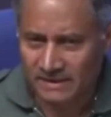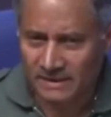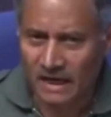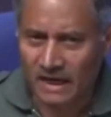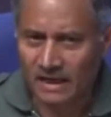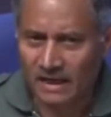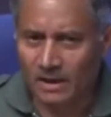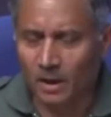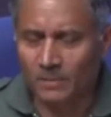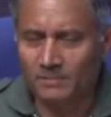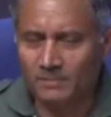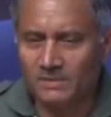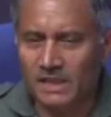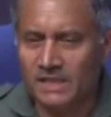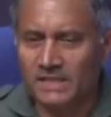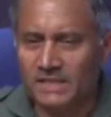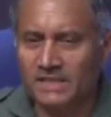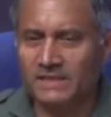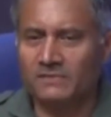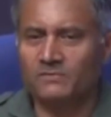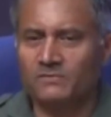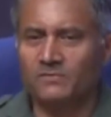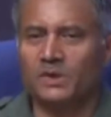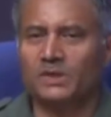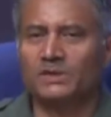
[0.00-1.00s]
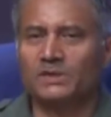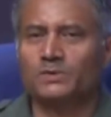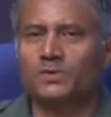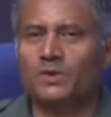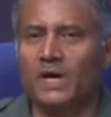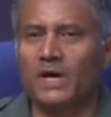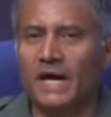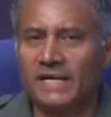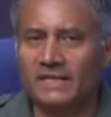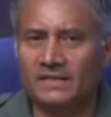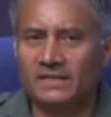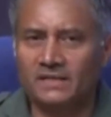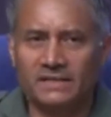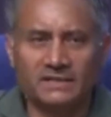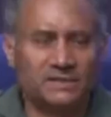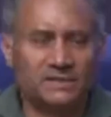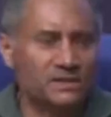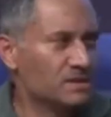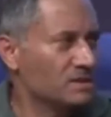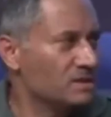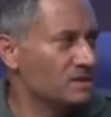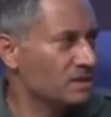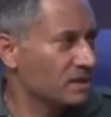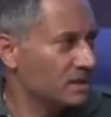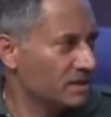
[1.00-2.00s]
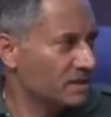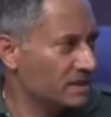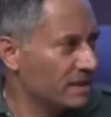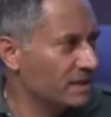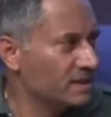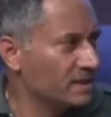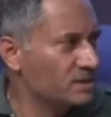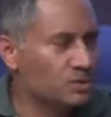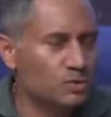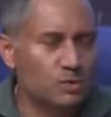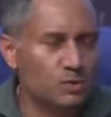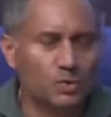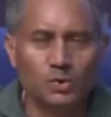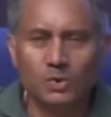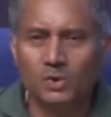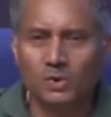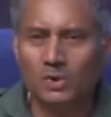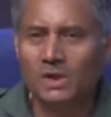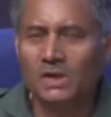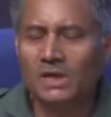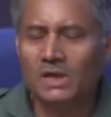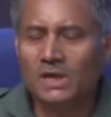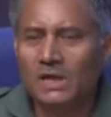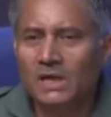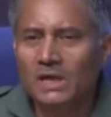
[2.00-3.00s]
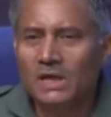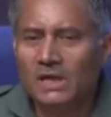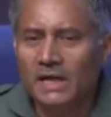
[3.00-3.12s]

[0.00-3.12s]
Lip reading: Our objective was to address these two